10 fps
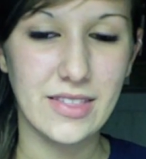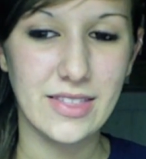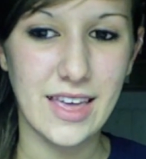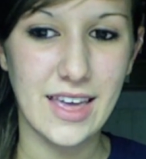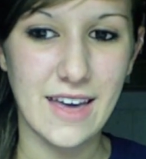
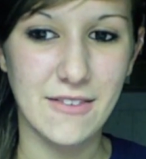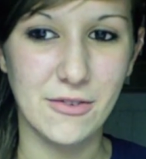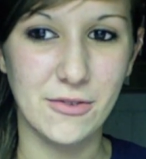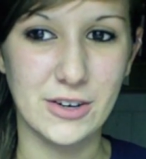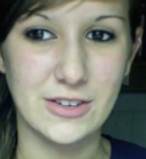they have a
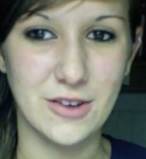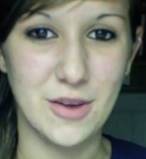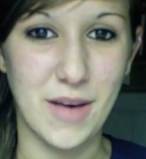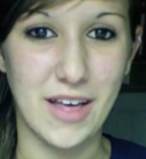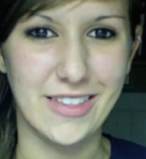
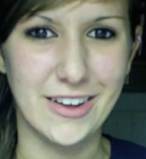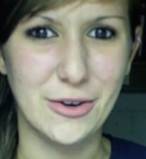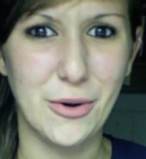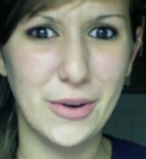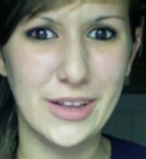Foursquare ball and they're
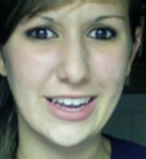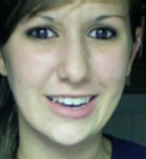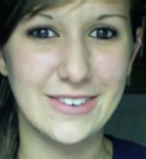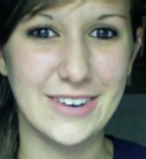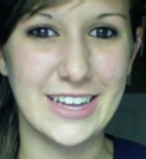totally
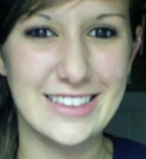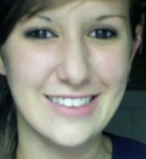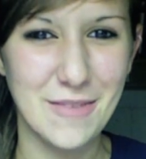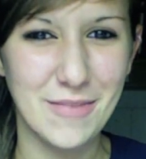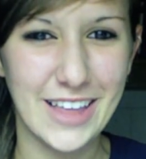into it.
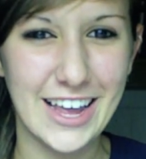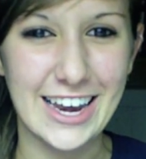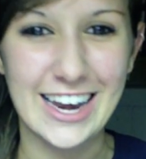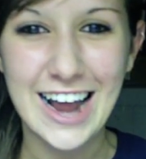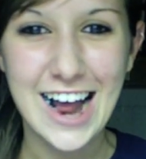so I
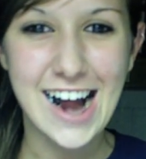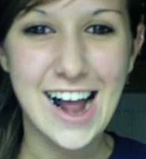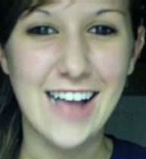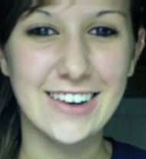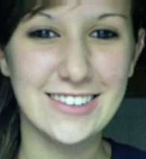played.
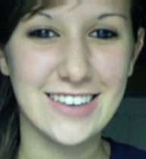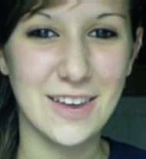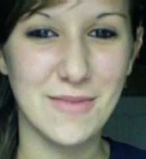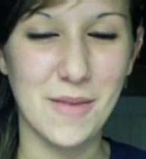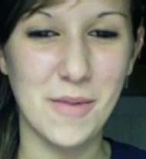It just kind
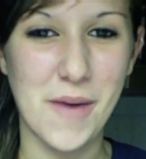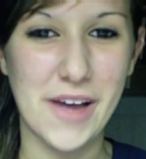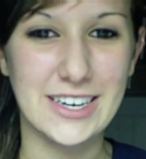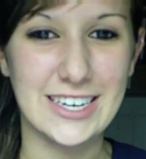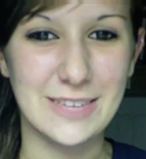of brought me
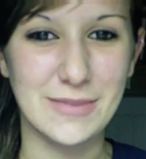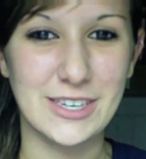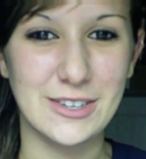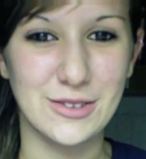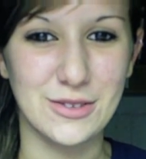back to
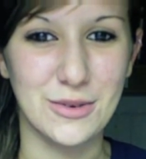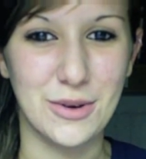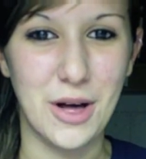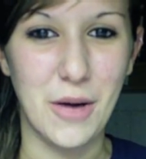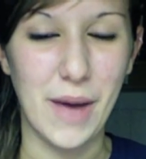elementary
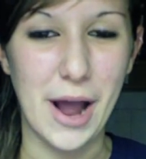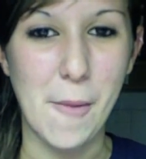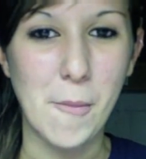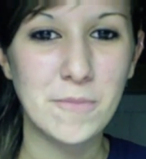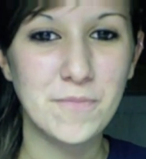school where
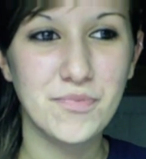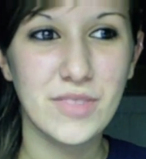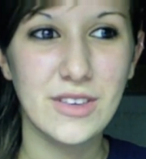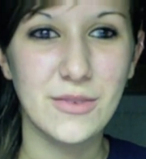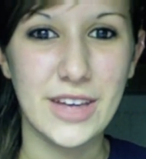
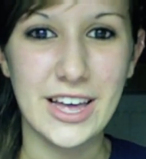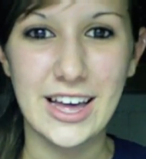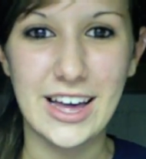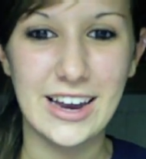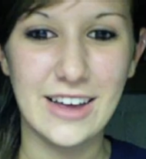we
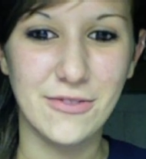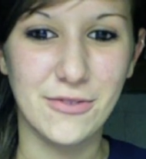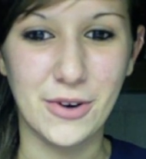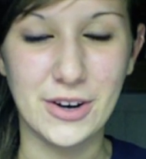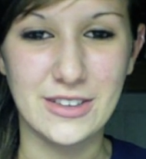had
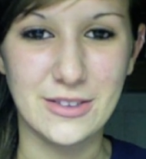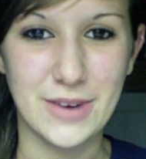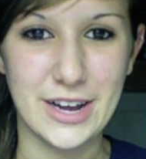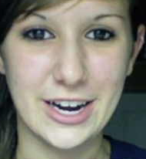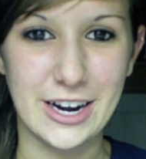
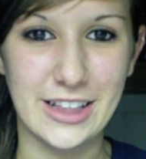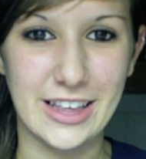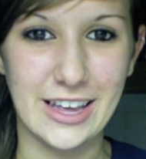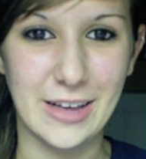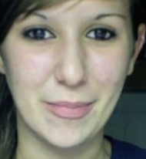Foursquare
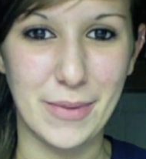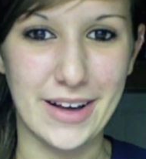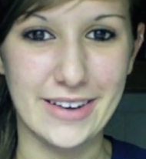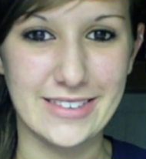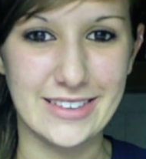like
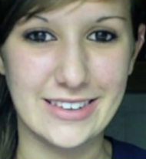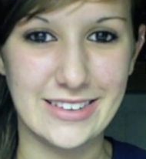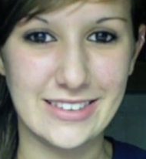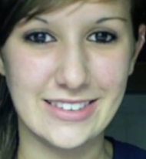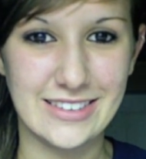
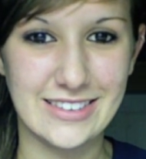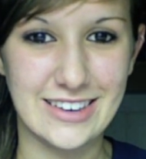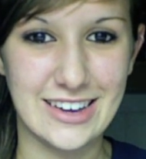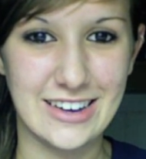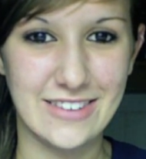boxes and
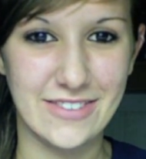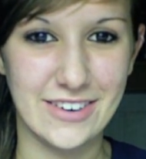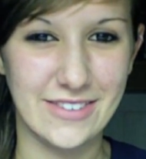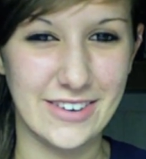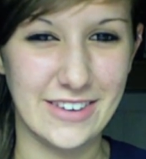stuff
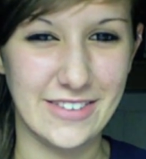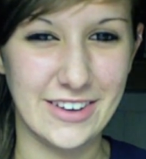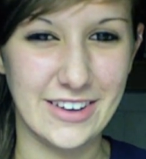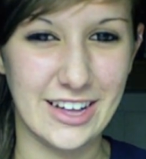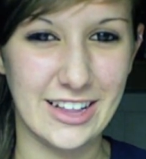or whatever
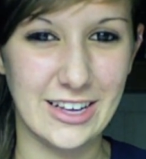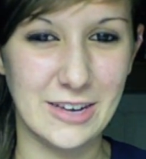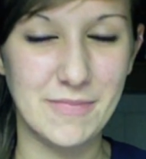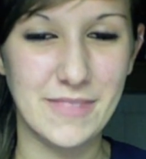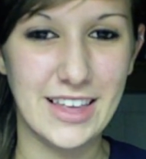you call them